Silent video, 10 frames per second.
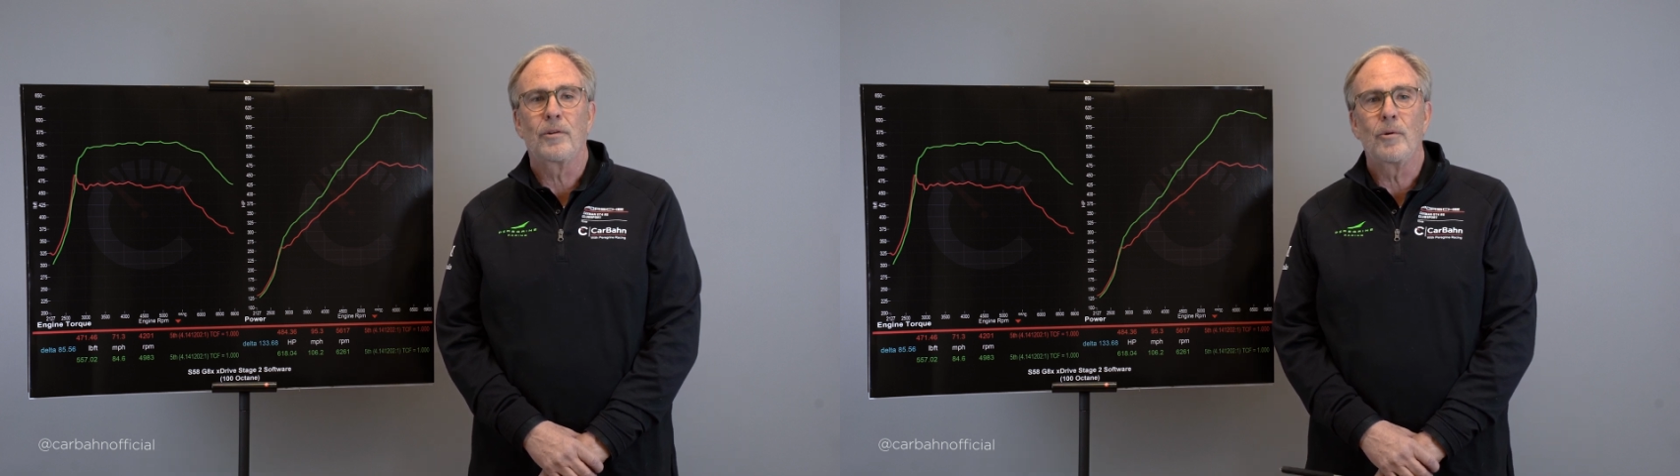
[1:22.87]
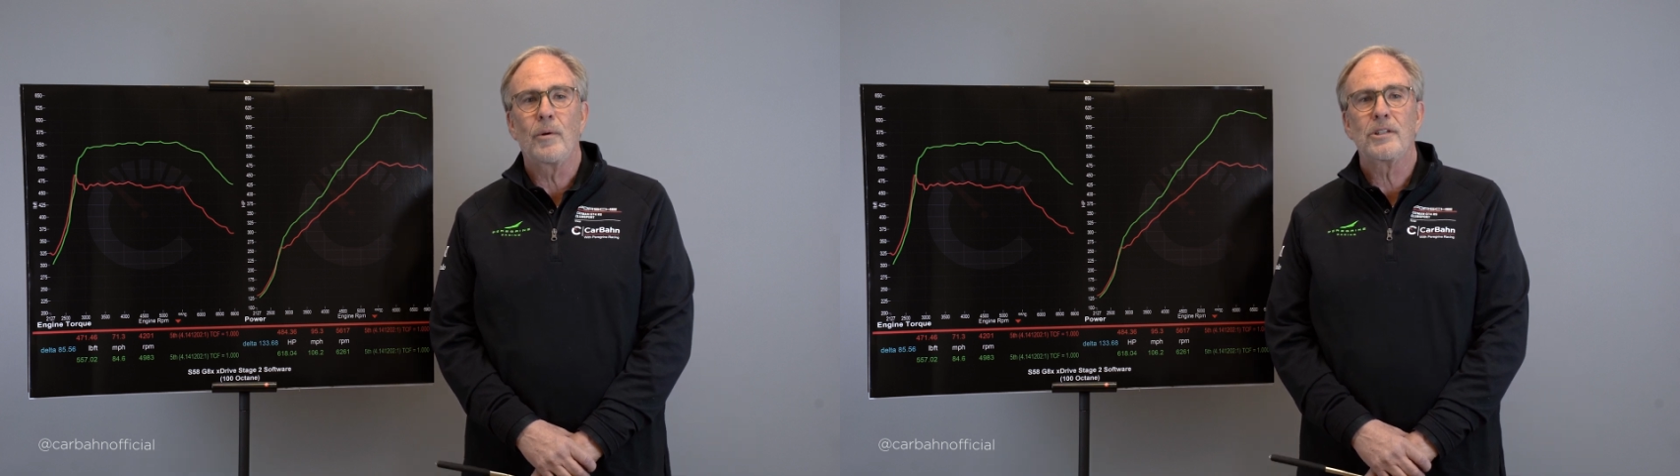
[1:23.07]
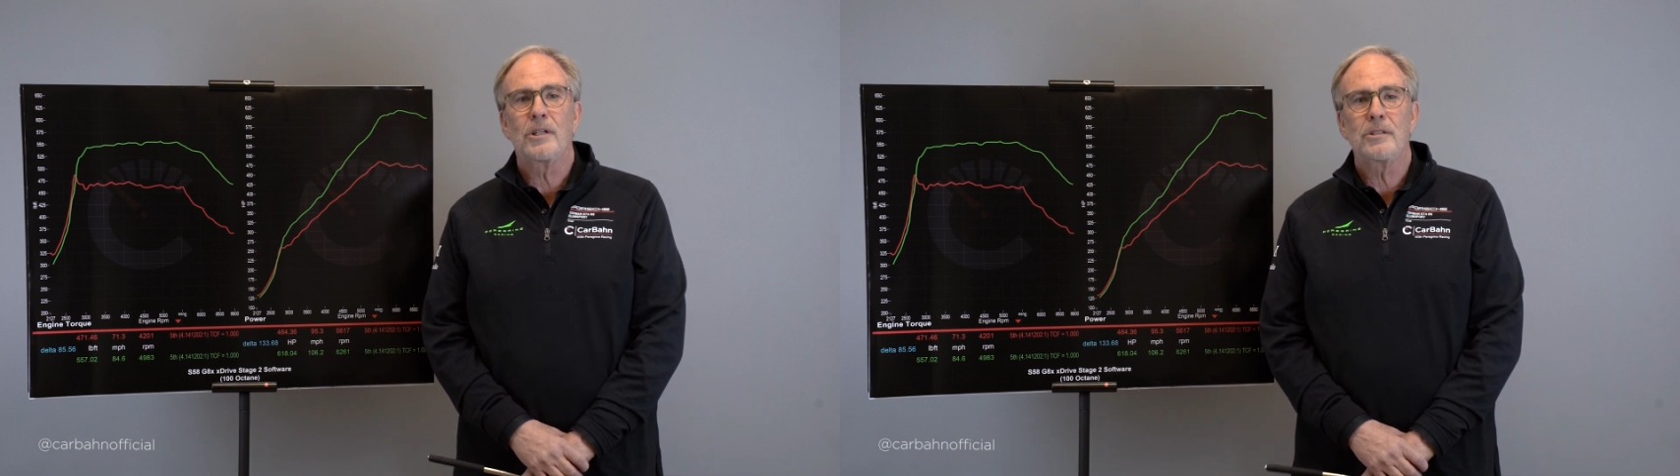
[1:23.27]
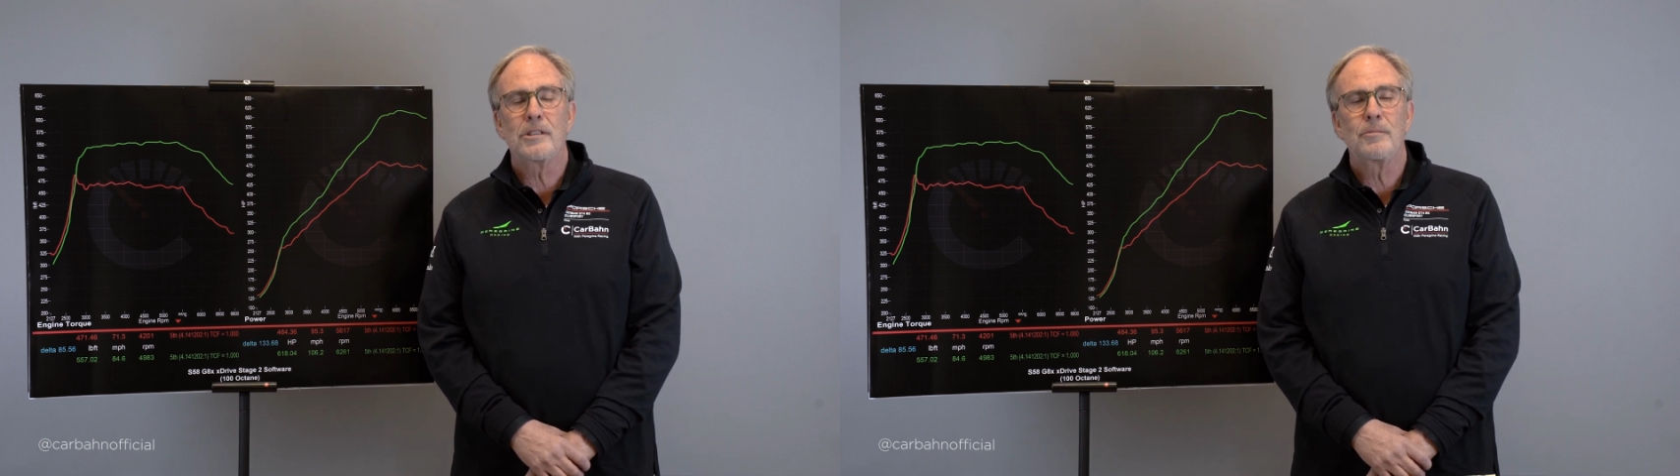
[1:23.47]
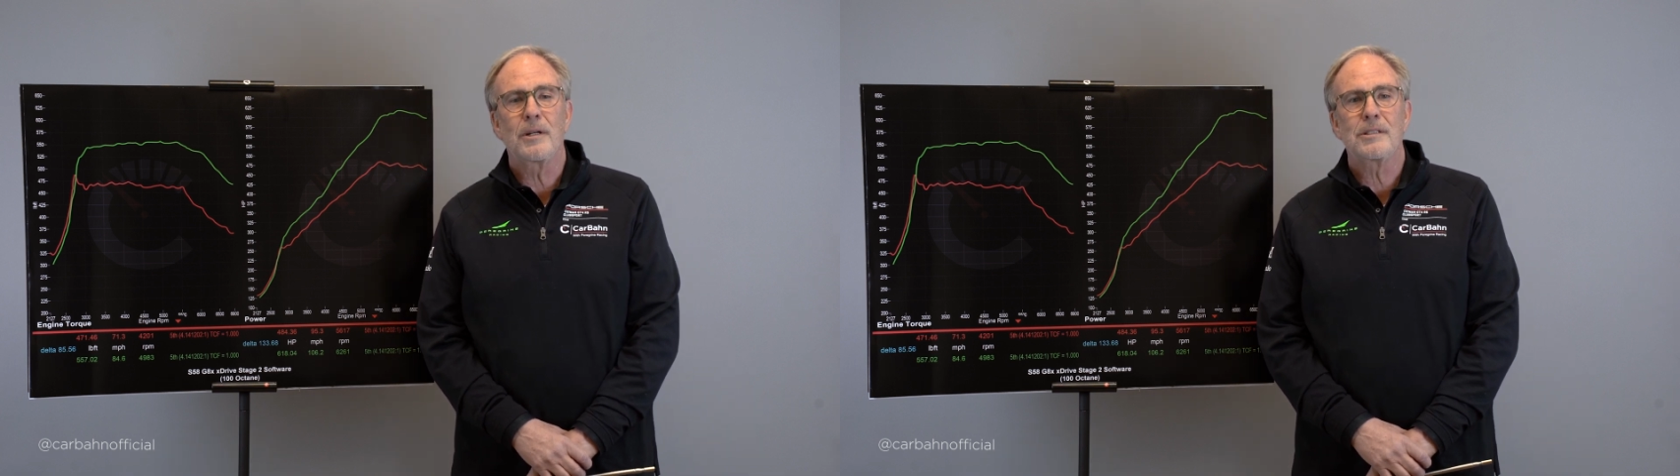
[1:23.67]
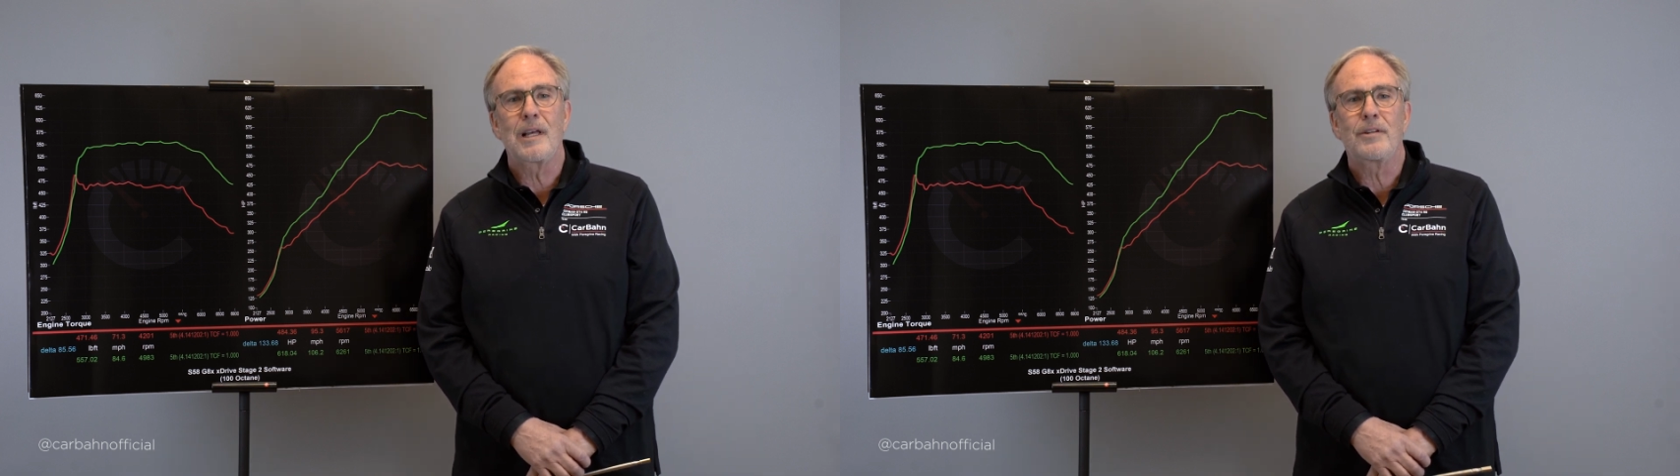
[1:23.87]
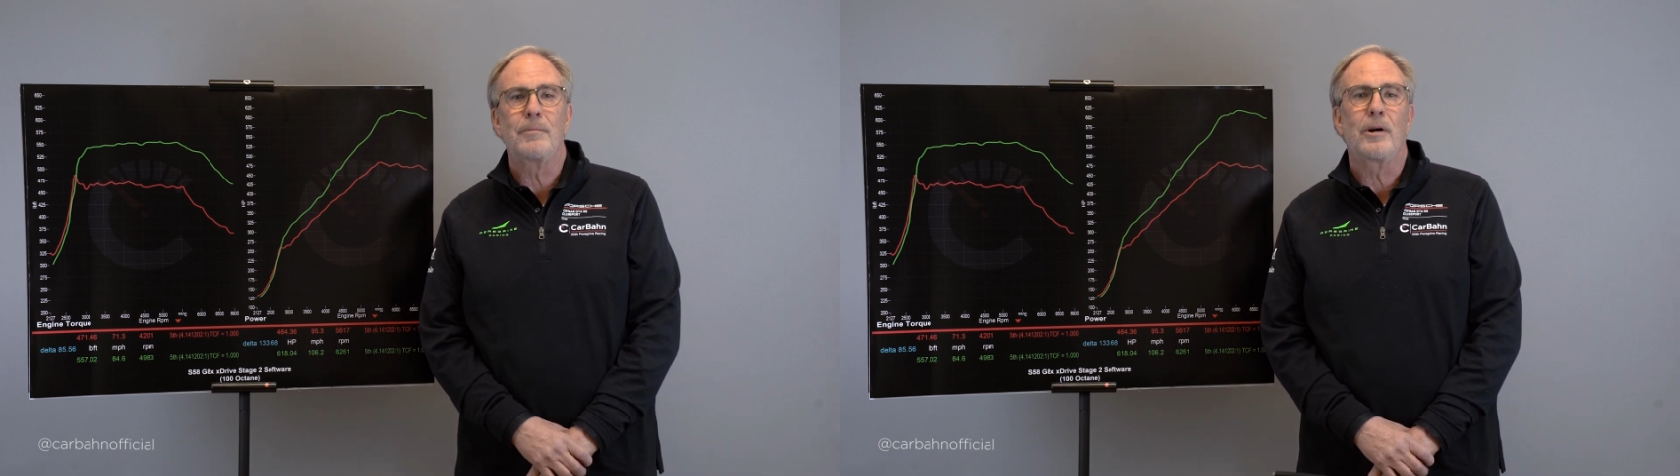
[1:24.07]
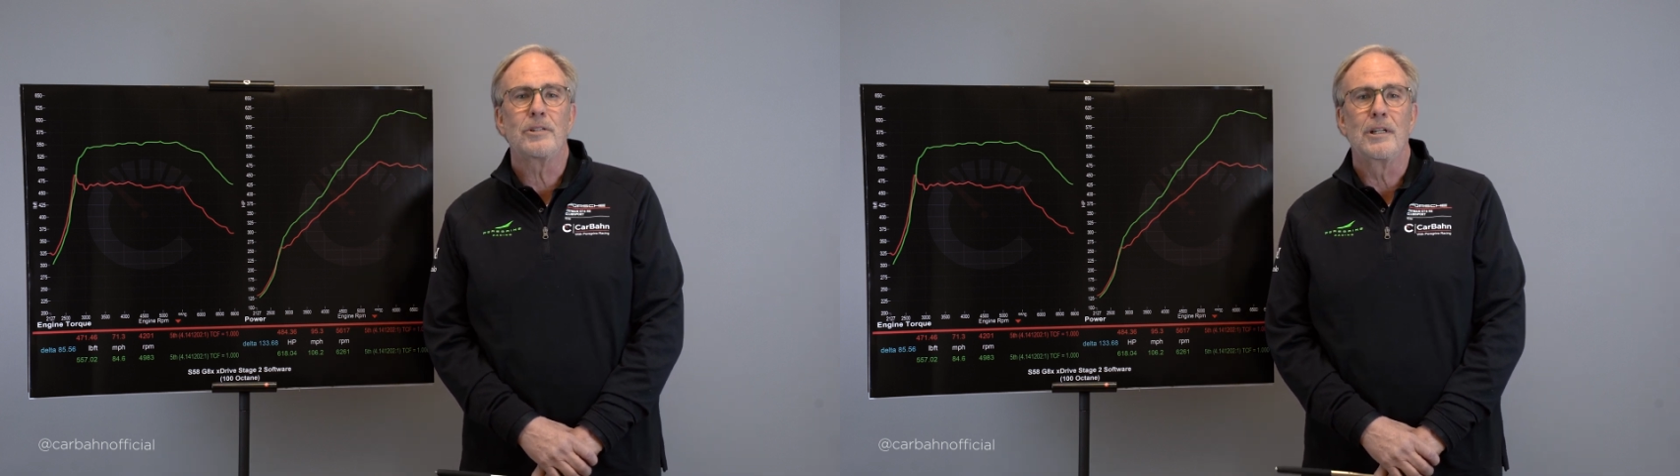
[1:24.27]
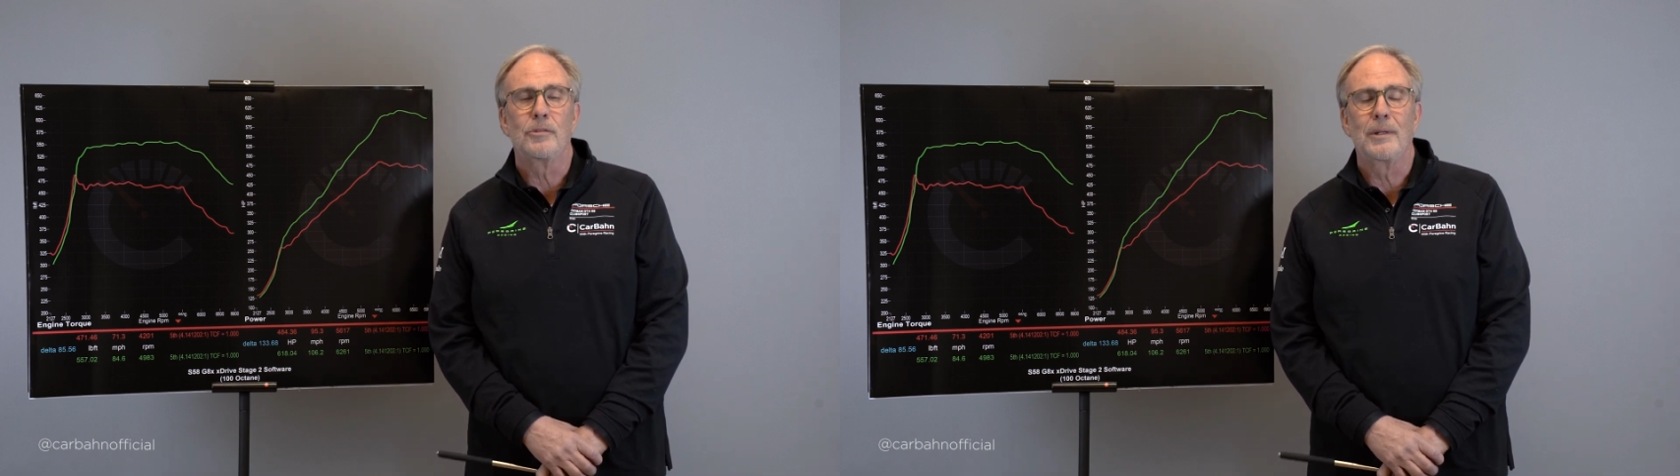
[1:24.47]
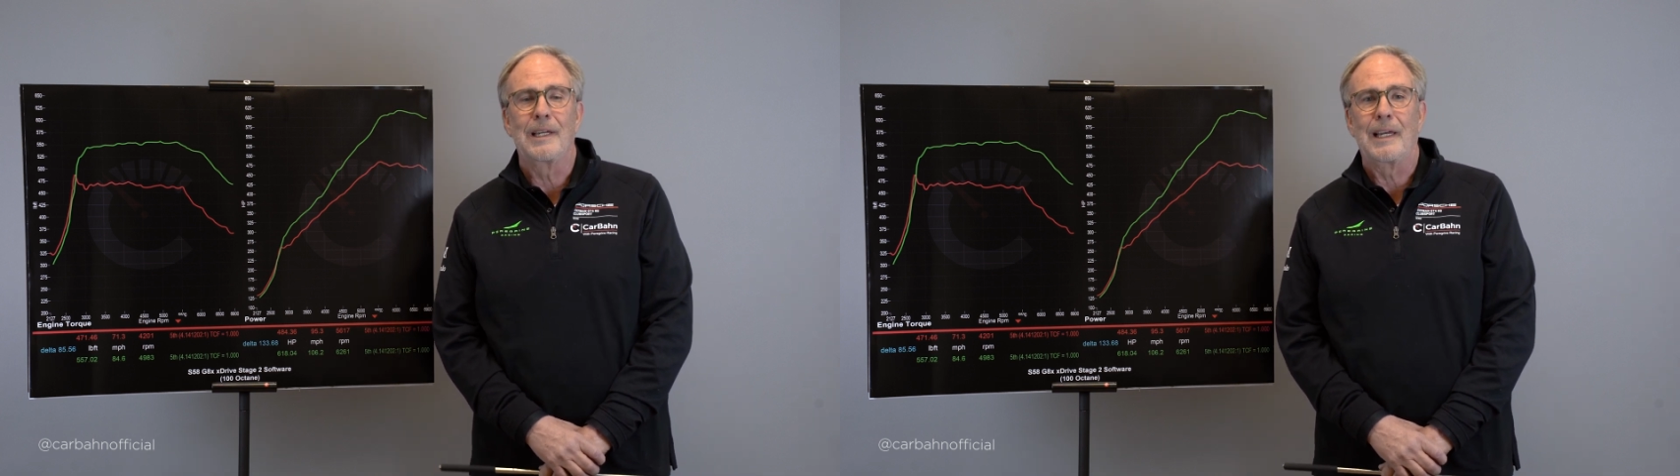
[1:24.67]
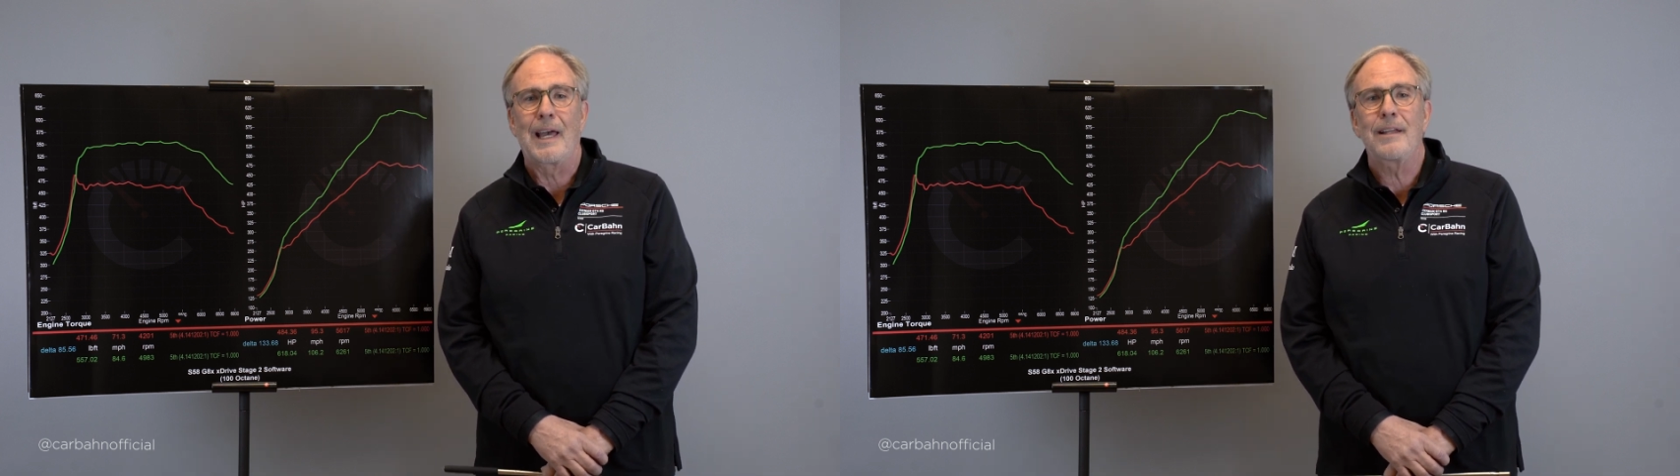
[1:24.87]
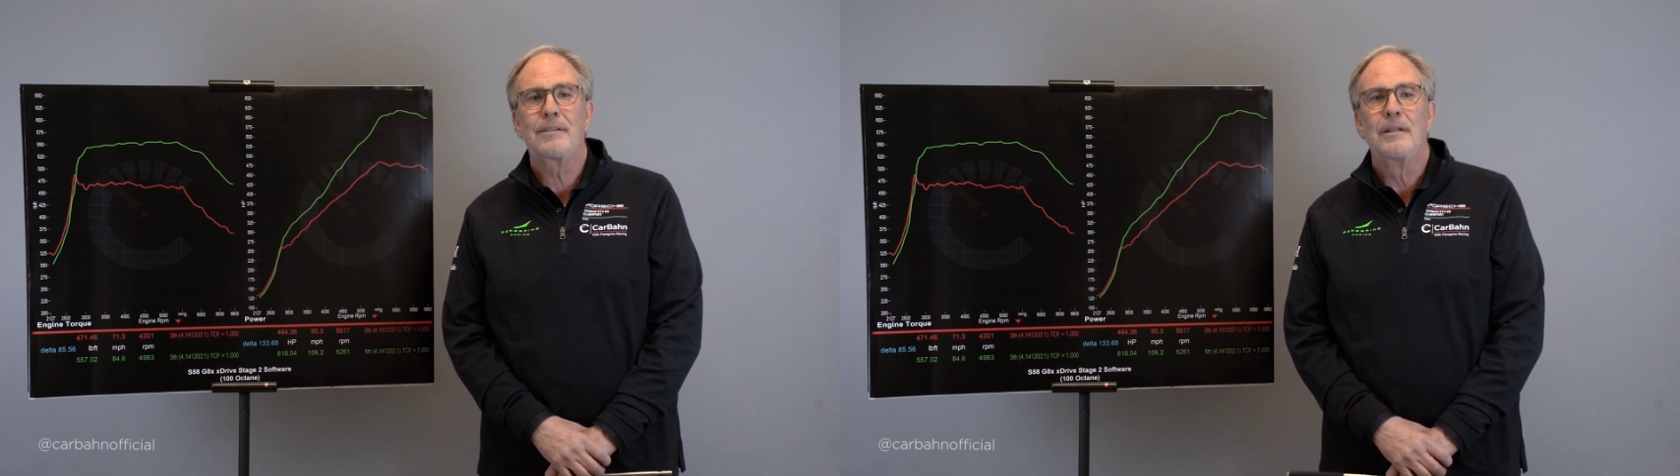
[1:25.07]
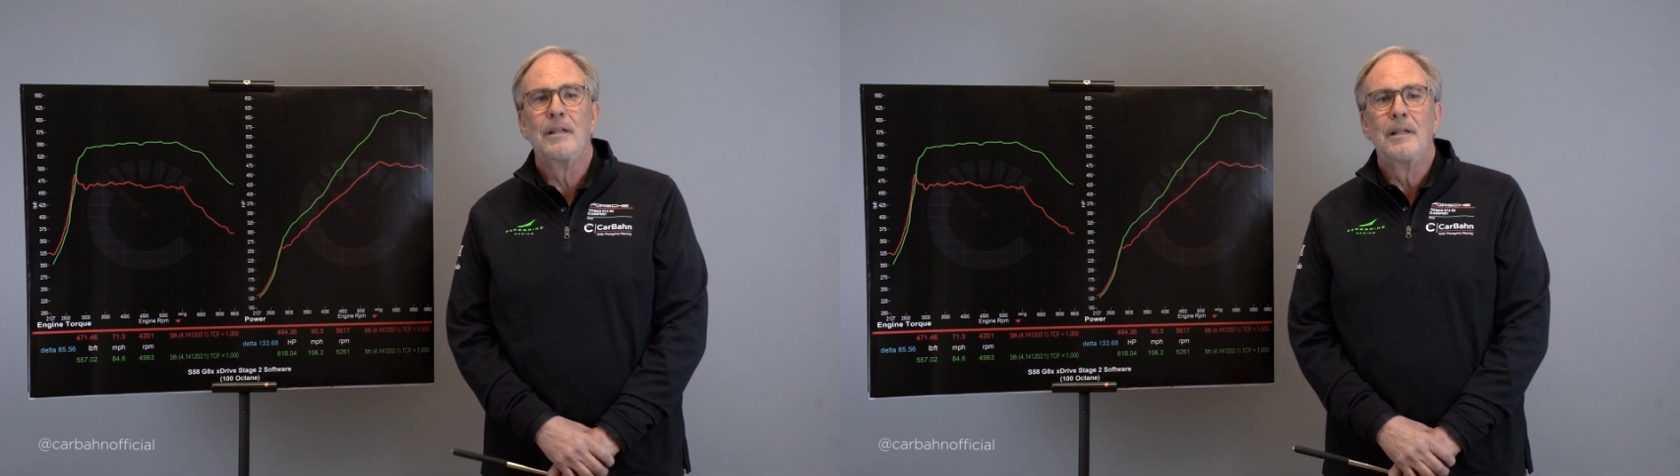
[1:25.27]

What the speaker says: So we want just as much safety margin as we can get.